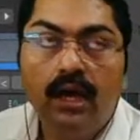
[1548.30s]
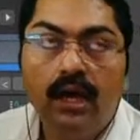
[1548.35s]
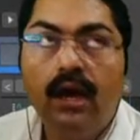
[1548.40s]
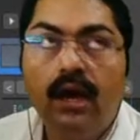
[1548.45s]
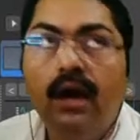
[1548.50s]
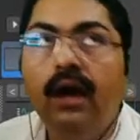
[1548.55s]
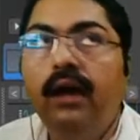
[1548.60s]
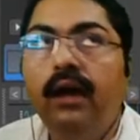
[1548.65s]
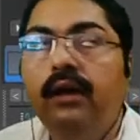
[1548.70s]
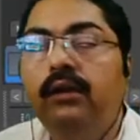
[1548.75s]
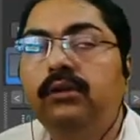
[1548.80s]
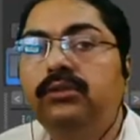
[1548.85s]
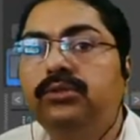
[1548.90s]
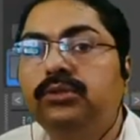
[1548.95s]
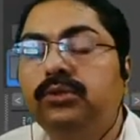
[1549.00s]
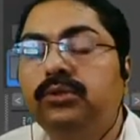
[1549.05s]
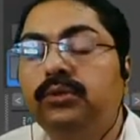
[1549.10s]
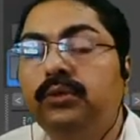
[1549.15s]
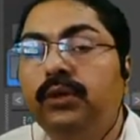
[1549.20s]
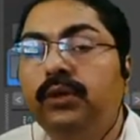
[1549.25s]
I'll
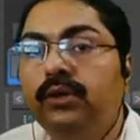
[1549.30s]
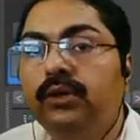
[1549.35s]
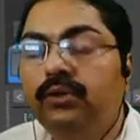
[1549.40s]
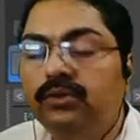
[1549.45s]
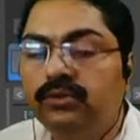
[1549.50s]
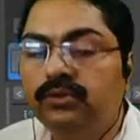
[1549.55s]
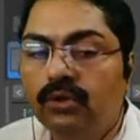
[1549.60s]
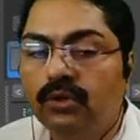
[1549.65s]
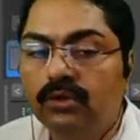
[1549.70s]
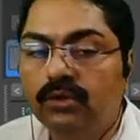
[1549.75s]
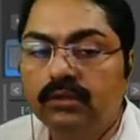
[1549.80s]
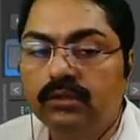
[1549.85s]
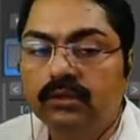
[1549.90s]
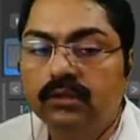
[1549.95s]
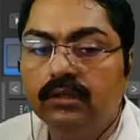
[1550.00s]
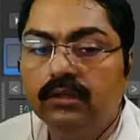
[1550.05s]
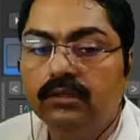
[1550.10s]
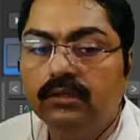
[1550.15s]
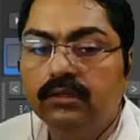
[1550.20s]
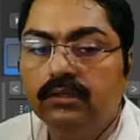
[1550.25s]
show you a shortcut.
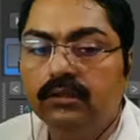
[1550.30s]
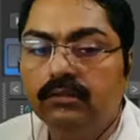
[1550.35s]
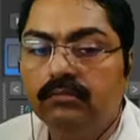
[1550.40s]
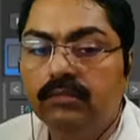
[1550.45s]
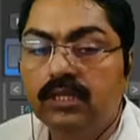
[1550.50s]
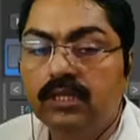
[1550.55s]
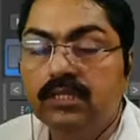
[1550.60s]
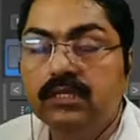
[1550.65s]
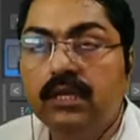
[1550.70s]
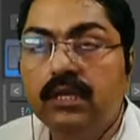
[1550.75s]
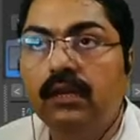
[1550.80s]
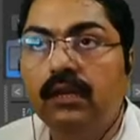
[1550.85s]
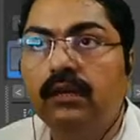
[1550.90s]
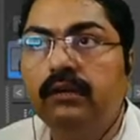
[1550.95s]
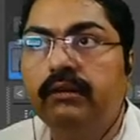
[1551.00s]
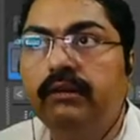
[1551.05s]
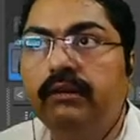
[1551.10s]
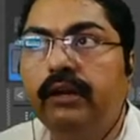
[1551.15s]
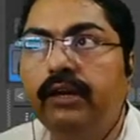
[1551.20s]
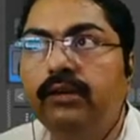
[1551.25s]
Means
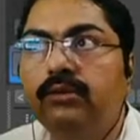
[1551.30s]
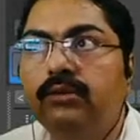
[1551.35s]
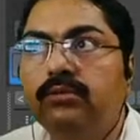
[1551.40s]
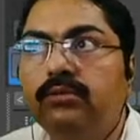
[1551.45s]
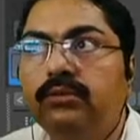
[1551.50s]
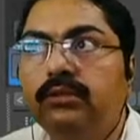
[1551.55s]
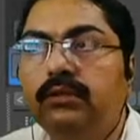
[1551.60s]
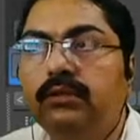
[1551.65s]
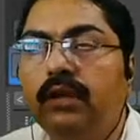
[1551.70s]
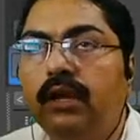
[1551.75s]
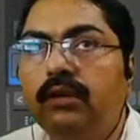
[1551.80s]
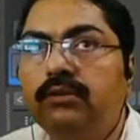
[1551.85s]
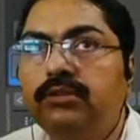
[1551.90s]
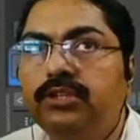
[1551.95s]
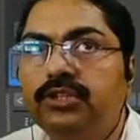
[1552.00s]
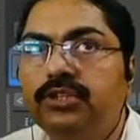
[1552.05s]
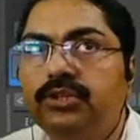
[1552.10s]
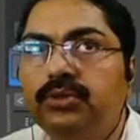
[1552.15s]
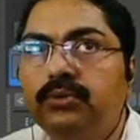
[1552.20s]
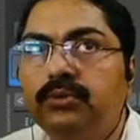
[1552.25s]
I'll
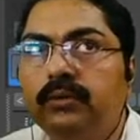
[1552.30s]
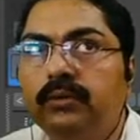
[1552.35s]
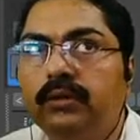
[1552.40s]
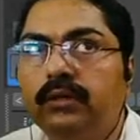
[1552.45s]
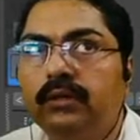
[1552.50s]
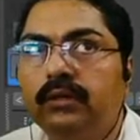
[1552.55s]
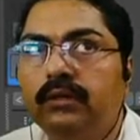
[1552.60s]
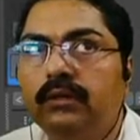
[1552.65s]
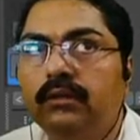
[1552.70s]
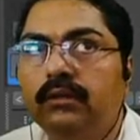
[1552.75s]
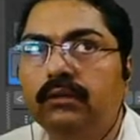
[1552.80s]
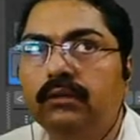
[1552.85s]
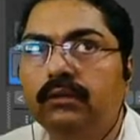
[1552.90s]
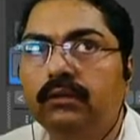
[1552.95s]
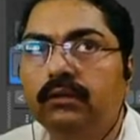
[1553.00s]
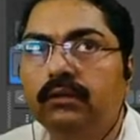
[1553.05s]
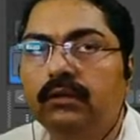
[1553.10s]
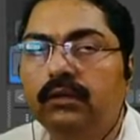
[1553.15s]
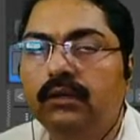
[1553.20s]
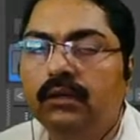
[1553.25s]
teach you a
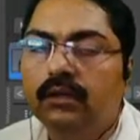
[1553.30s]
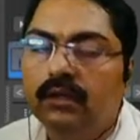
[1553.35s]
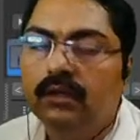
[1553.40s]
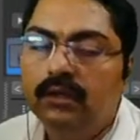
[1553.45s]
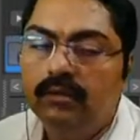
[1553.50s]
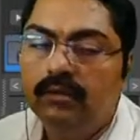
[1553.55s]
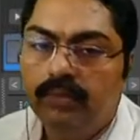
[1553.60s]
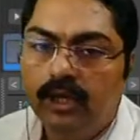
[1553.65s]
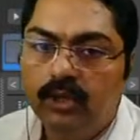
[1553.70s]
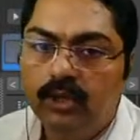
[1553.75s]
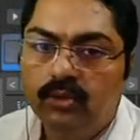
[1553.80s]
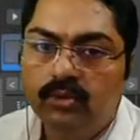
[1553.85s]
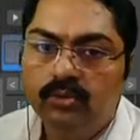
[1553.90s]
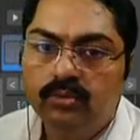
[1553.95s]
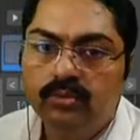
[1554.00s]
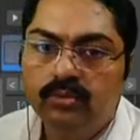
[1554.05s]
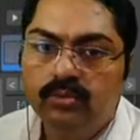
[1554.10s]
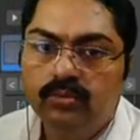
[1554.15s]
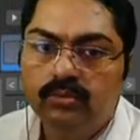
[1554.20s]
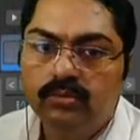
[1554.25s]
menu
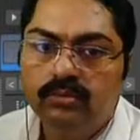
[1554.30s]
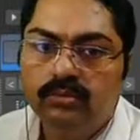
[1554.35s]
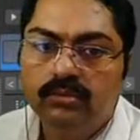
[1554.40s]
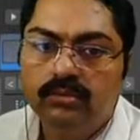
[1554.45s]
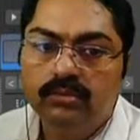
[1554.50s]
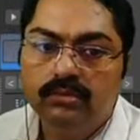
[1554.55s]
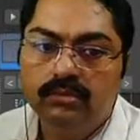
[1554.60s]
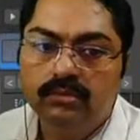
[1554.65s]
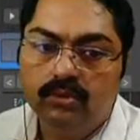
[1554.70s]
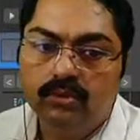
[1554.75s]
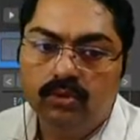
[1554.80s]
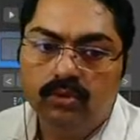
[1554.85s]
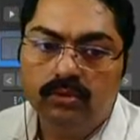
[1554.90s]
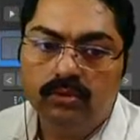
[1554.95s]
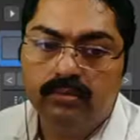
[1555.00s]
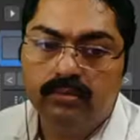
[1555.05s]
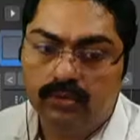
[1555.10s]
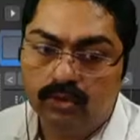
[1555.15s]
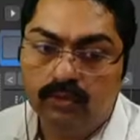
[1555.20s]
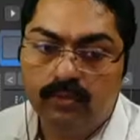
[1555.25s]

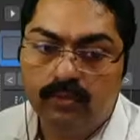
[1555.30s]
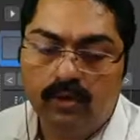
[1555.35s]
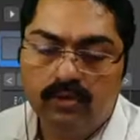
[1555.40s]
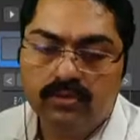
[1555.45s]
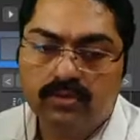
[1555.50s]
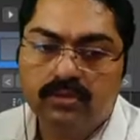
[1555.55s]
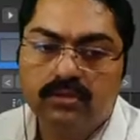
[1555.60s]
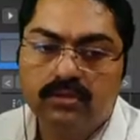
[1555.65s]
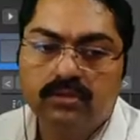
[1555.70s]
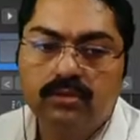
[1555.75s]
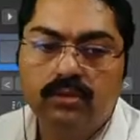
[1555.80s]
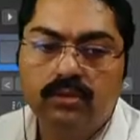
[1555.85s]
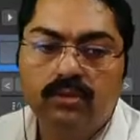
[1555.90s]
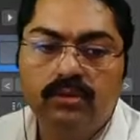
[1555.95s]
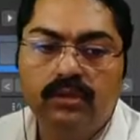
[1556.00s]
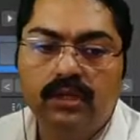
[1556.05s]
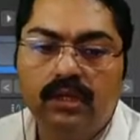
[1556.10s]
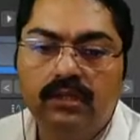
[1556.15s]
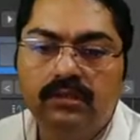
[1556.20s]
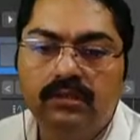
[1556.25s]
toolbox, so you
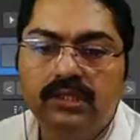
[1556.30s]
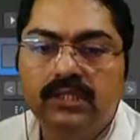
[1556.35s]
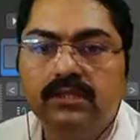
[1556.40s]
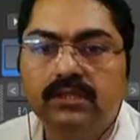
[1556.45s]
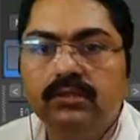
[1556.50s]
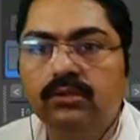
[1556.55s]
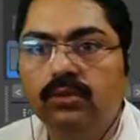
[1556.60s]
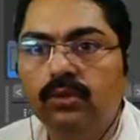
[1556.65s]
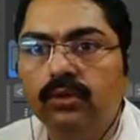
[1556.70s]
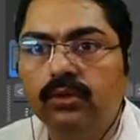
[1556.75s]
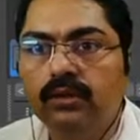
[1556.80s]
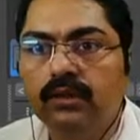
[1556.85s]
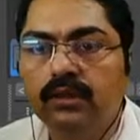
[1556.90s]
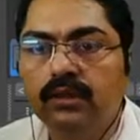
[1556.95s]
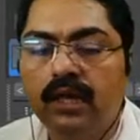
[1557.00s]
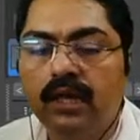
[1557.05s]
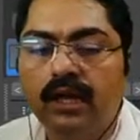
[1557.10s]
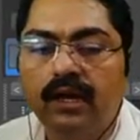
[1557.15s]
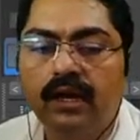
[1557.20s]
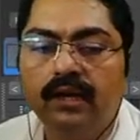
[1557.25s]
can just go in
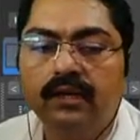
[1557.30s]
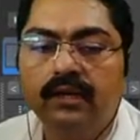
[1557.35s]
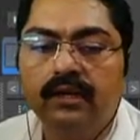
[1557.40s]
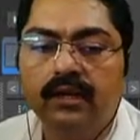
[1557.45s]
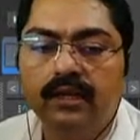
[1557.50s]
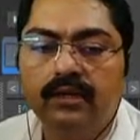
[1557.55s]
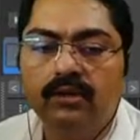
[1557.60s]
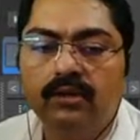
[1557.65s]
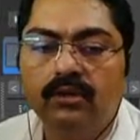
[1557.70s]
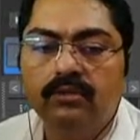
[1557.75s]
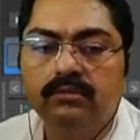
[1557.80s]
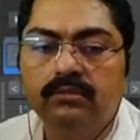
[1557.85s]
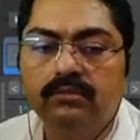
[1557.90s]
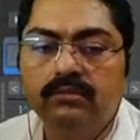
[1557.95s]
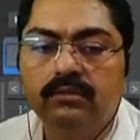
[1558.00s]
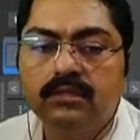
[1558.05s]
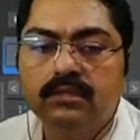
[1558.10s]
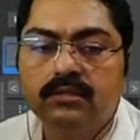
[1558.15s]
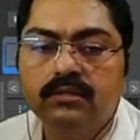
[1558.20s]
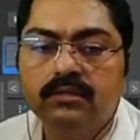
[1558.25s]
there and click on
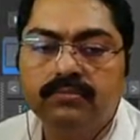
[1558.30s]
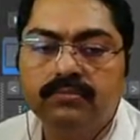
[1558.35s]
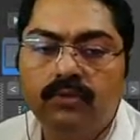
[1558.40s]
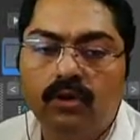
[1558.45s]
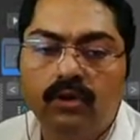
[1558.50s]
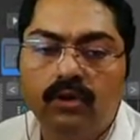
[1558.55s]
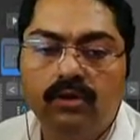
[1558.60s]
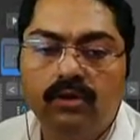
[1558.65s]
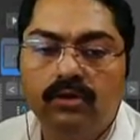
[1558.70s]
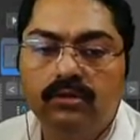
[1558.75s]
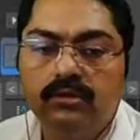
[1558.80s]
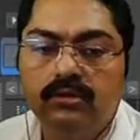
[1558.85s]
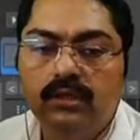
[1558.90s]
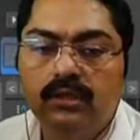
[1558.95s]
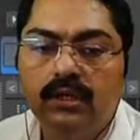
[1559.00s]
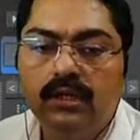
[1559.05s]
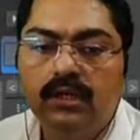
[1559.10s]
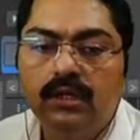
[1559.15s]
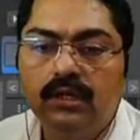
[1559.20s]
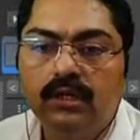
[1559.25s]
this polygon.
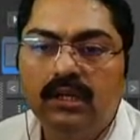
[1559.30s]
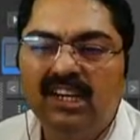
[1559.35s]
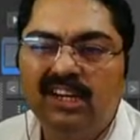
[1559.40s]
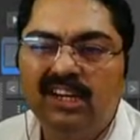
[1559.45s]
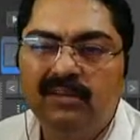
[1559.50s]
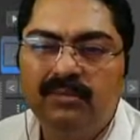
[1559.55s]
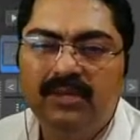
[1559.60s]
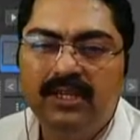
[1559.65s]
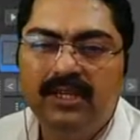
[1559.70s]
It will be